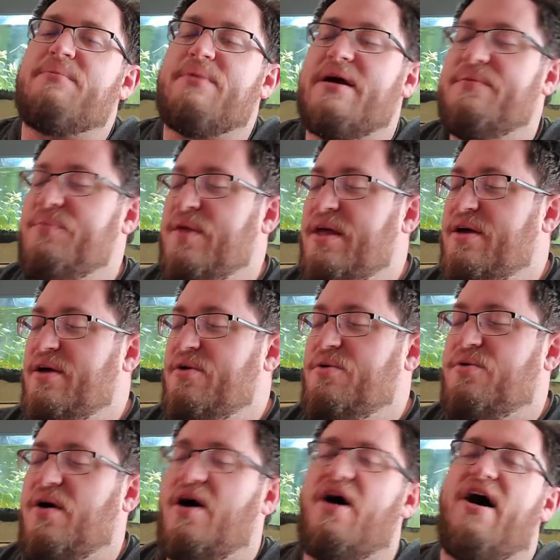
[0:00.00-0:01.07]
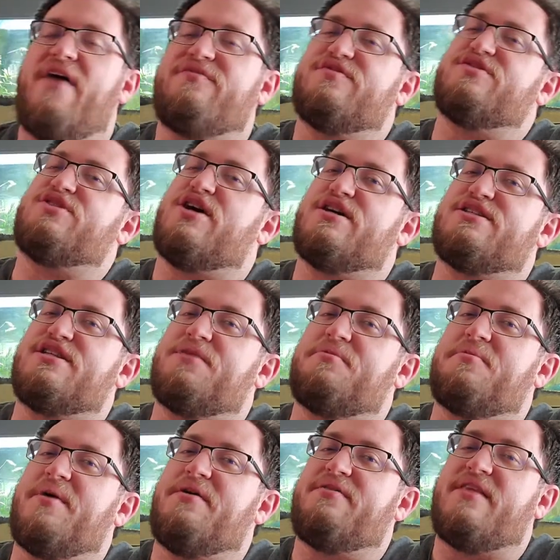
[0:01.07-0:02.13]
but I'll have to talk to him
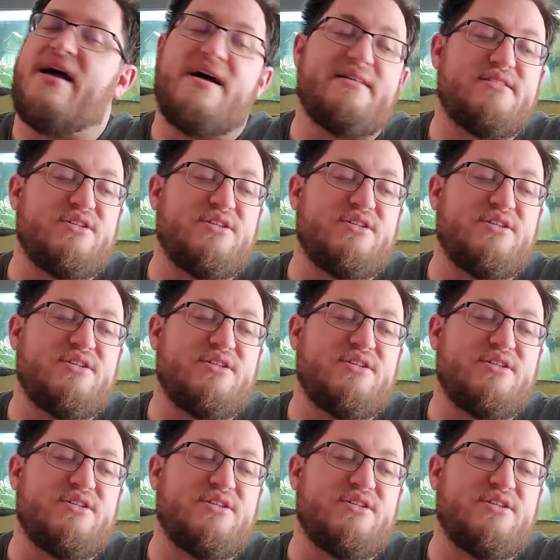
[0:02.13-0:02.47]
about that.